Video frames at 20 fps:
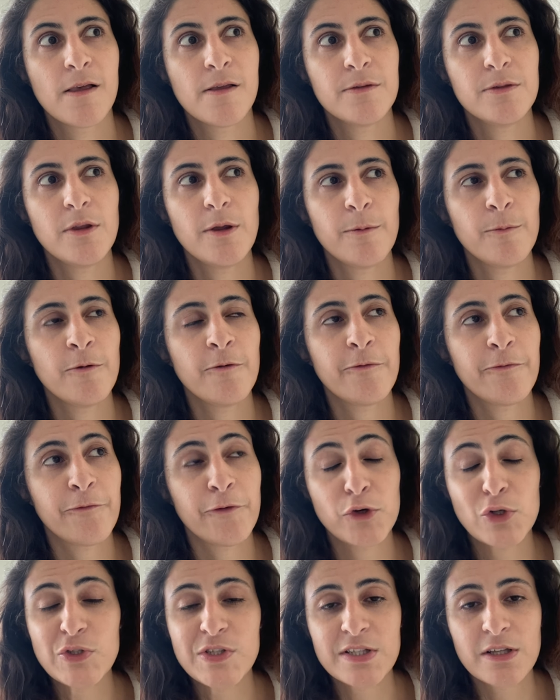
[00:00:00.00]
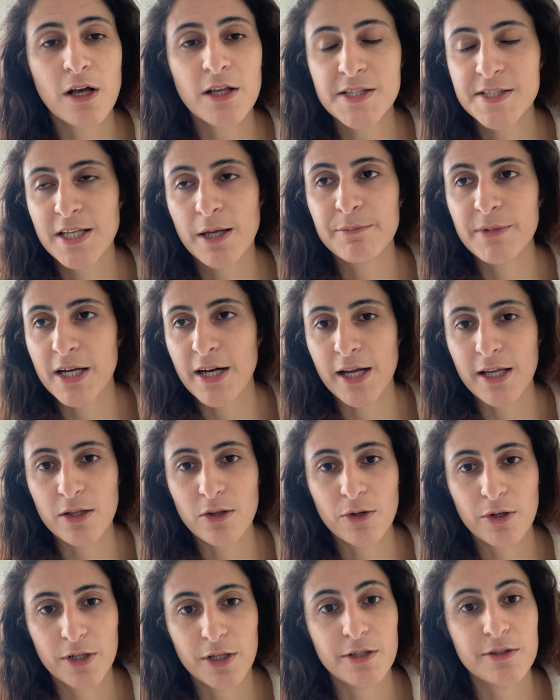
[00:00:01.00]
The first concept that I
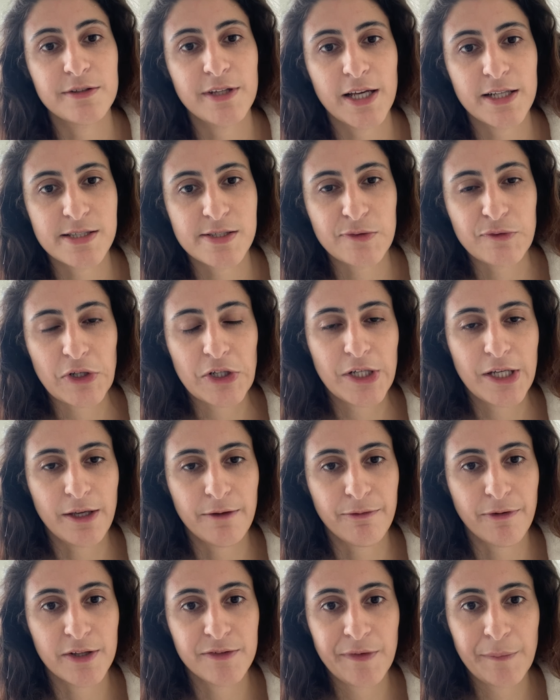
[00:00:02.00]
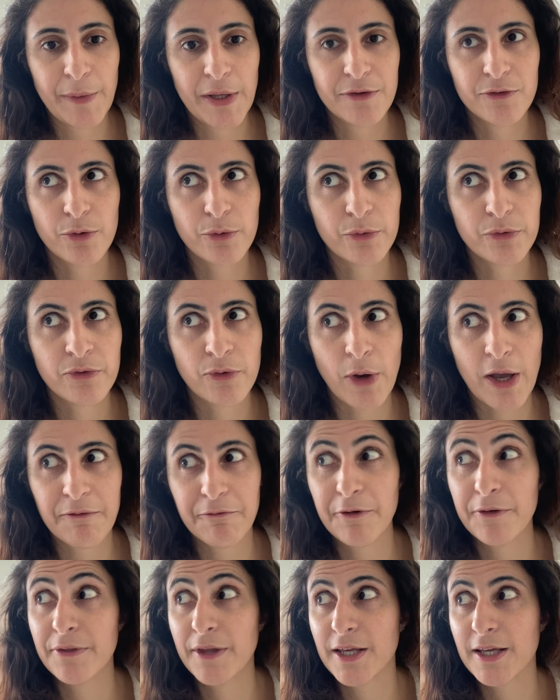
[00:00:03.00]
learned that is very fundamental to
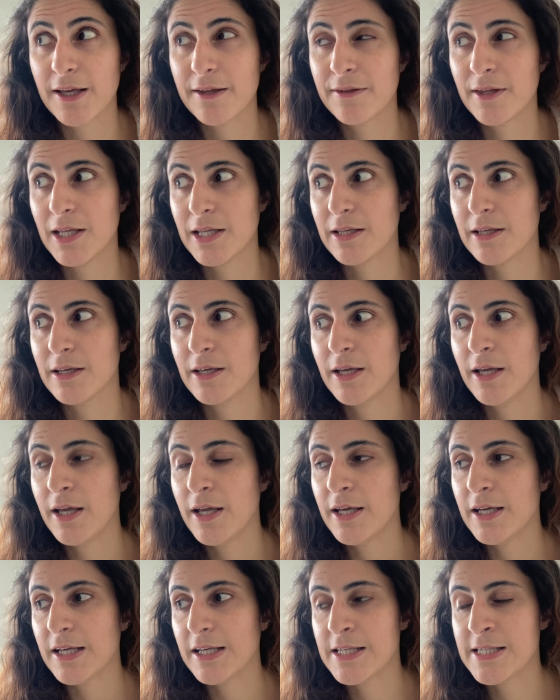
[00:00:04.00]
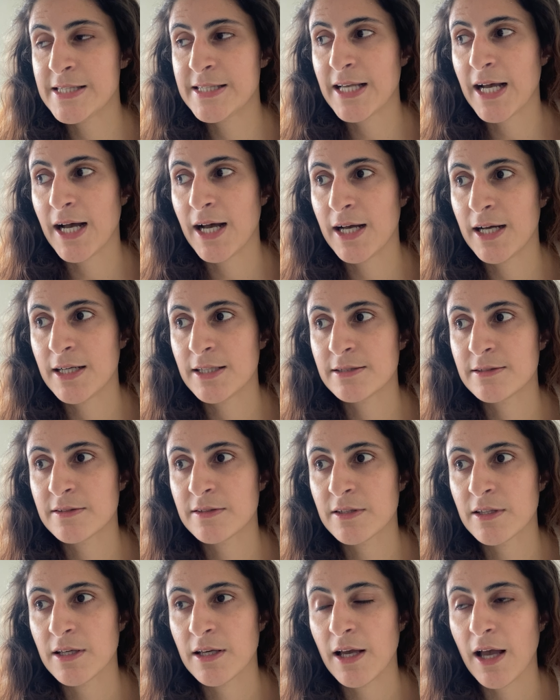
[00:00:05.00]
everything, I think, is that
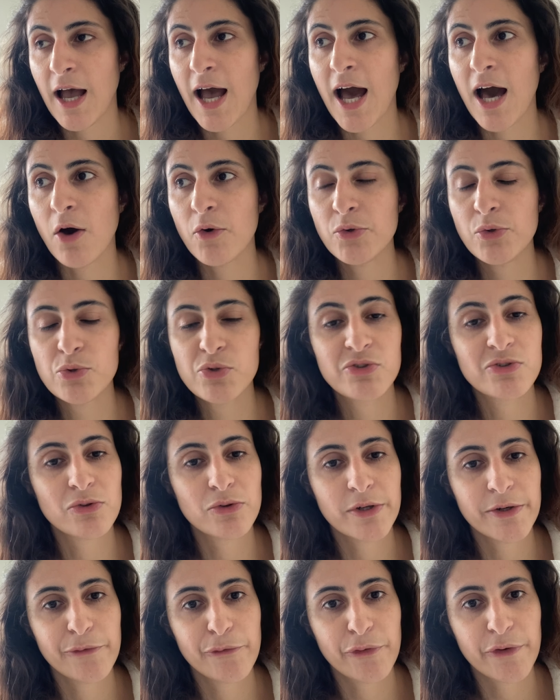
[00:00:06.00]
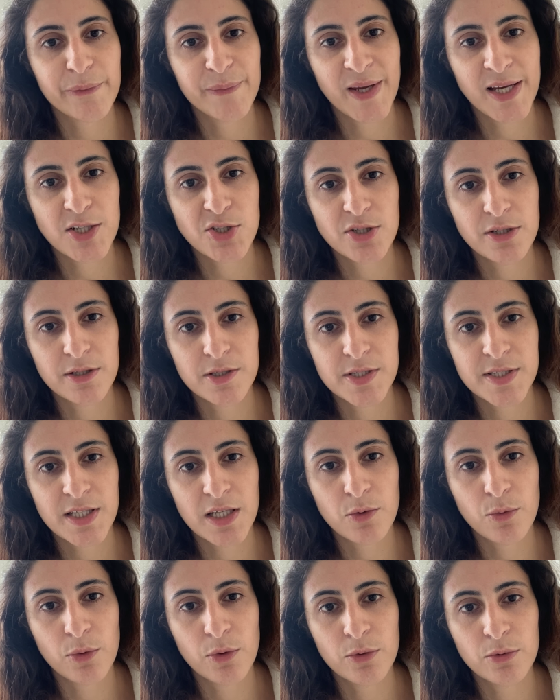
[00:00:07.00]
how you store information in
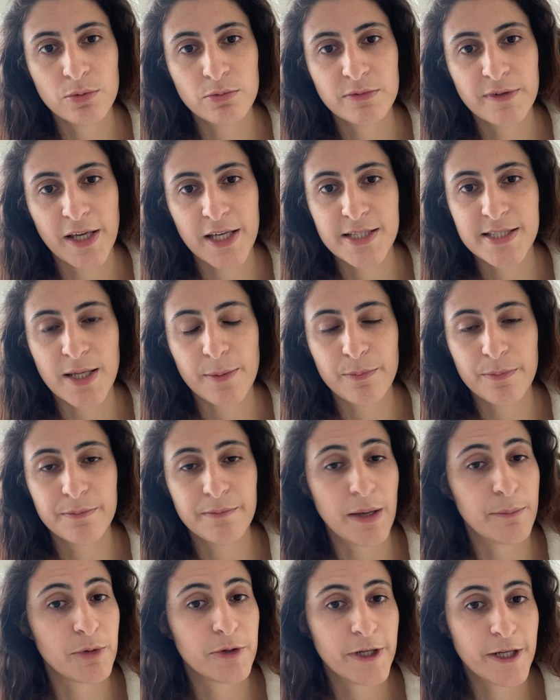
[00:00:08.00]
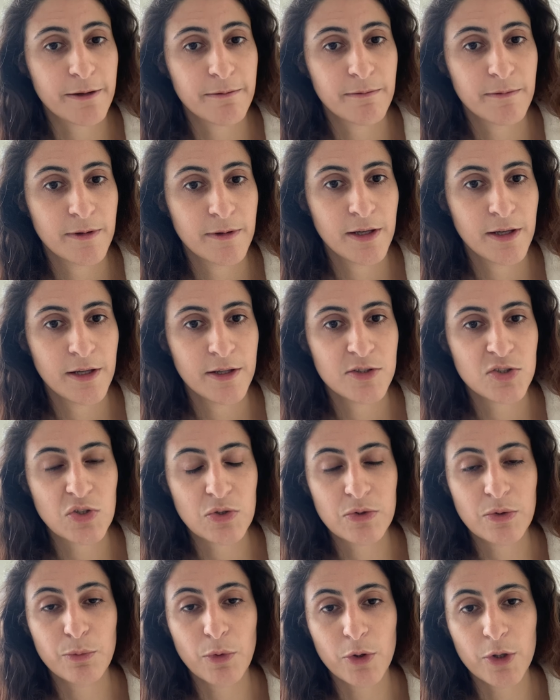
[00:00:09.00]
SQL takes up memory. So
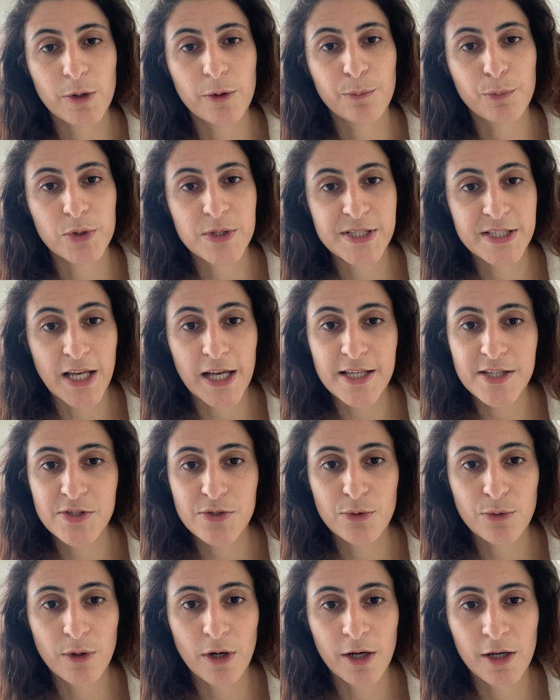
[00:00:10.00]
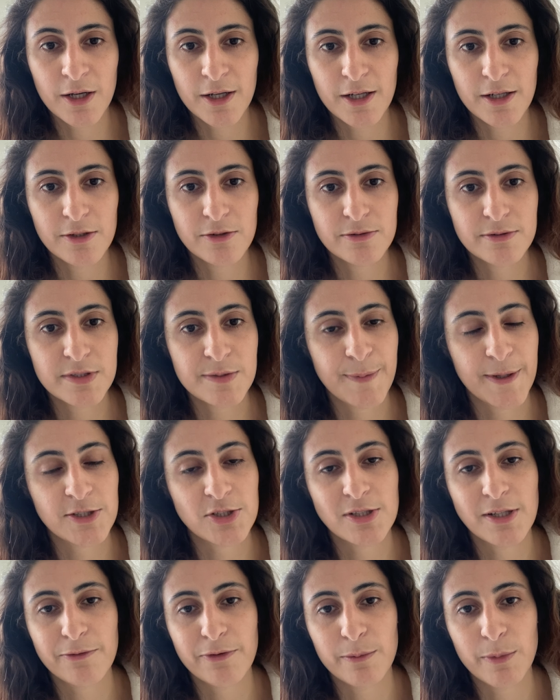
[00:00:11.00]
the more precise you are,
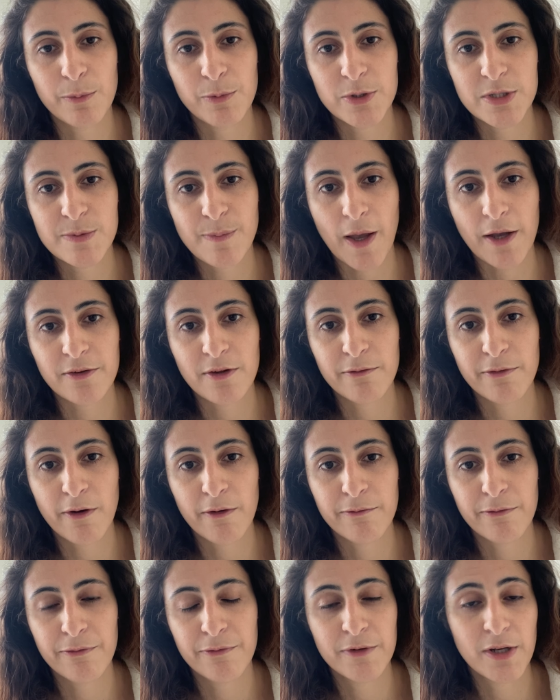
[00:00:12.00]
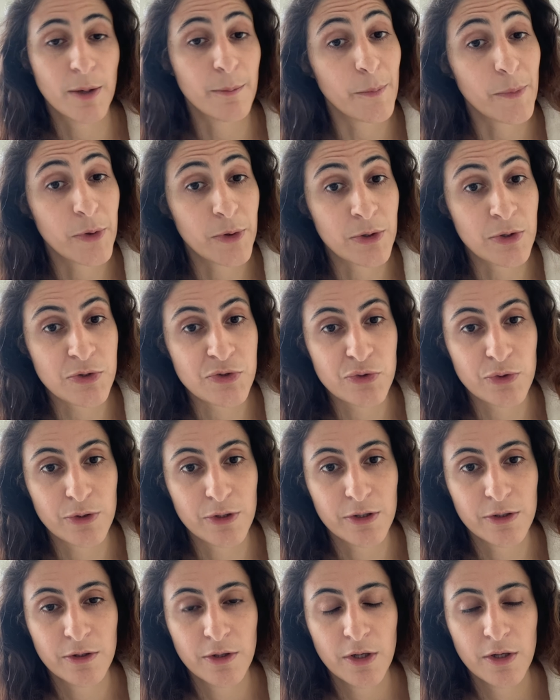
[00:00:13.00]
especially from a perspective of numbers
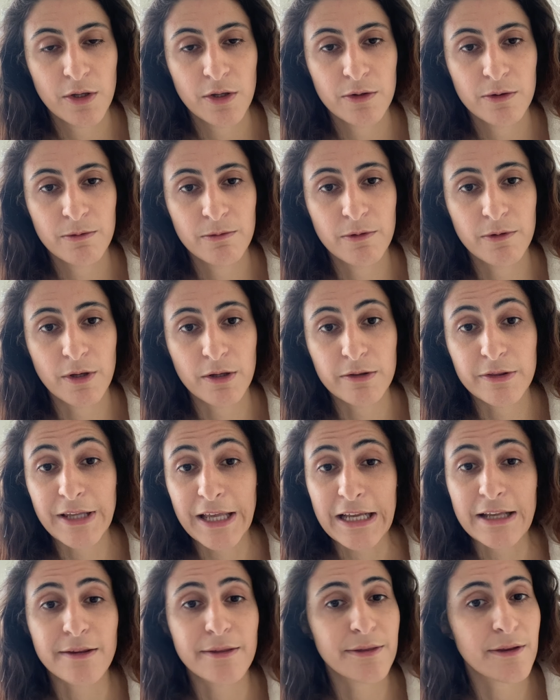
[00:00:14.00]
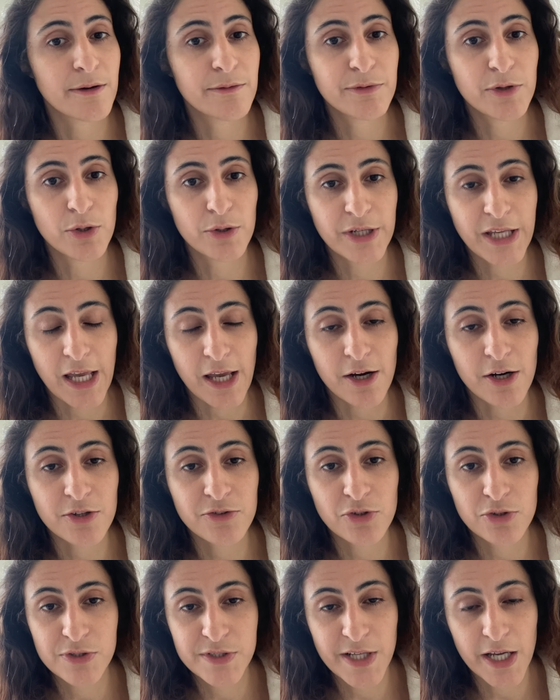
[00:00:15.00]
or the length of your
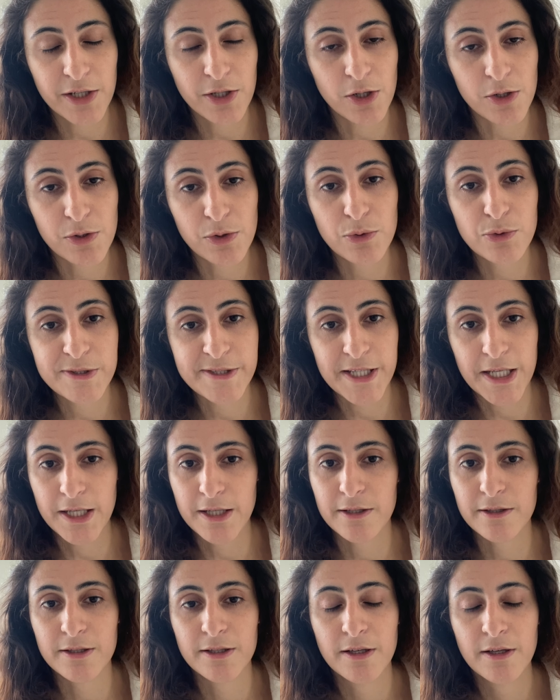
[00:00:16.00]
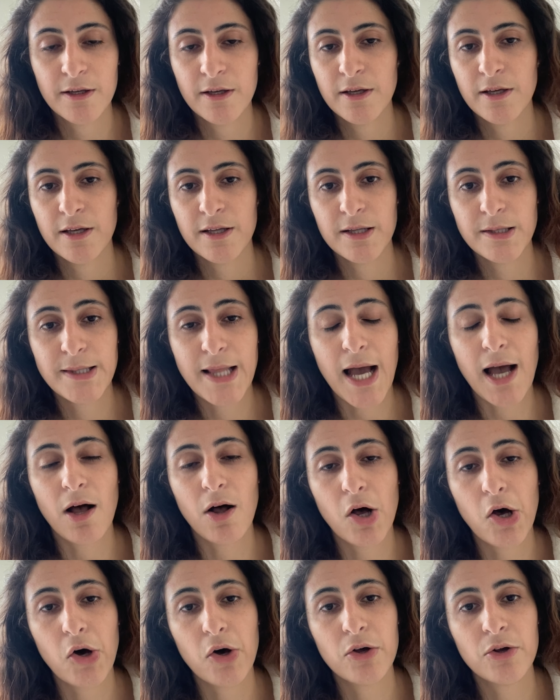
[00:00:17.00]
characters that you're using, that
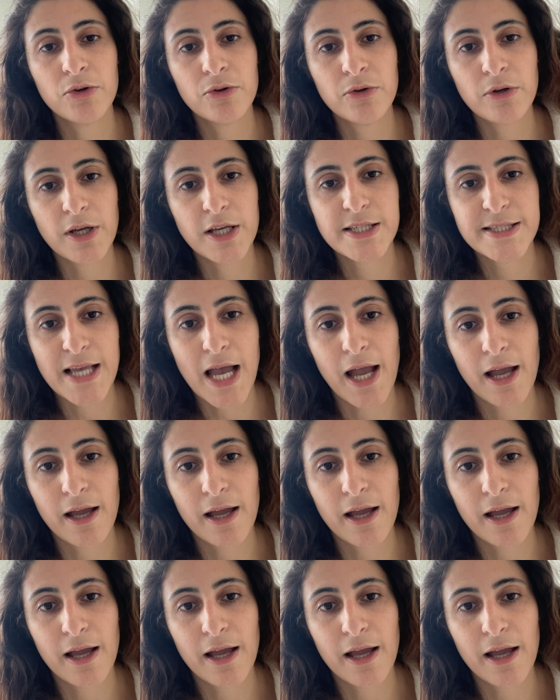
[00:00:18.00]
all is